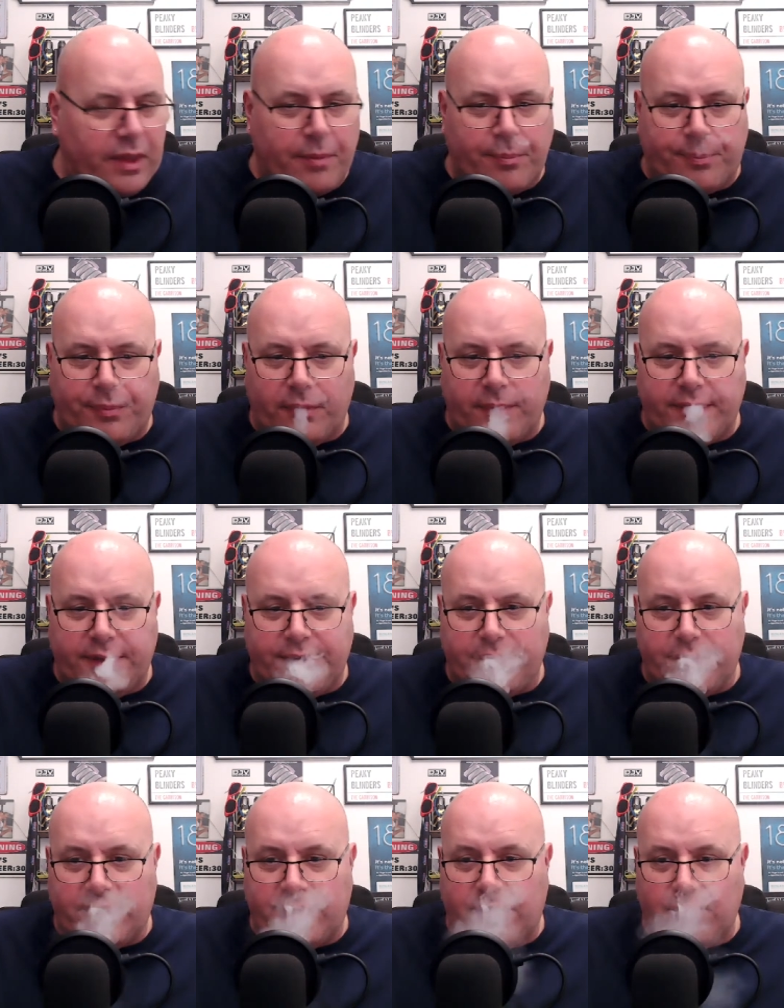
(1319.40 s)
But when you're doing
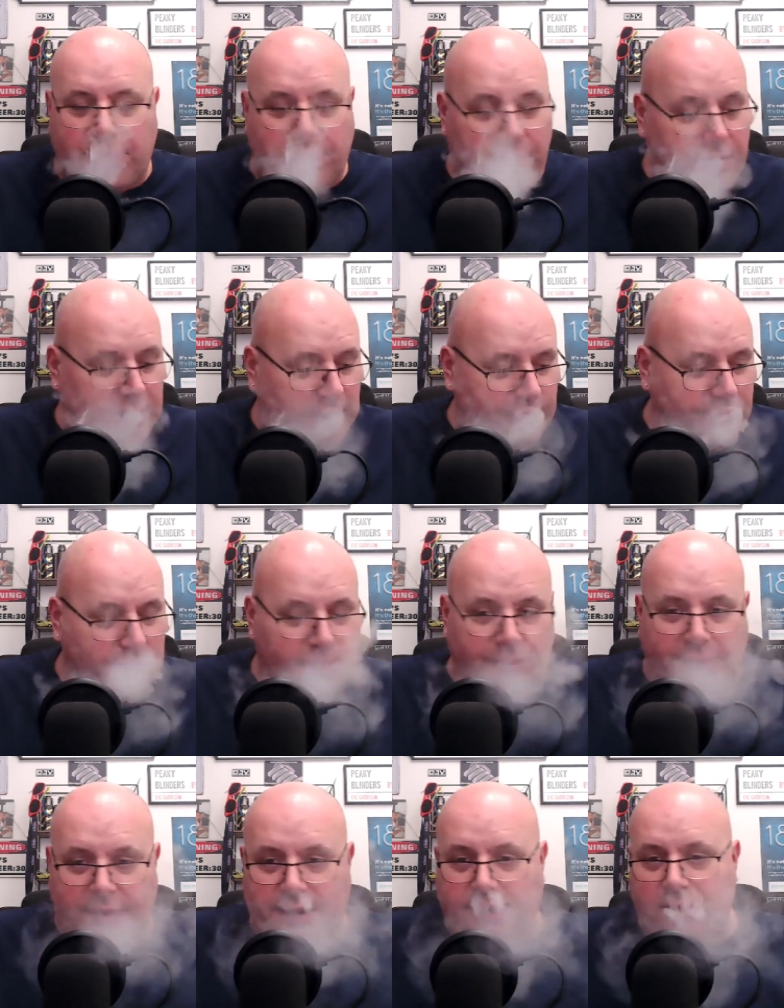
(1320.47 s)
a tutorial on
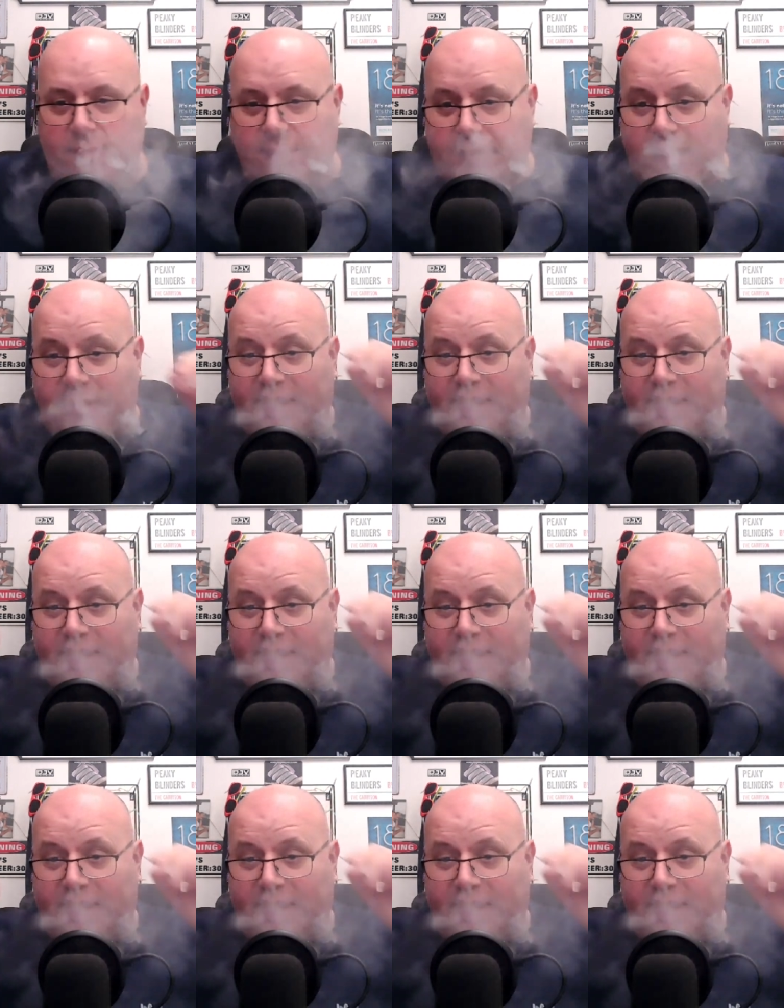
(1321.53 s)
something, you don't be sat there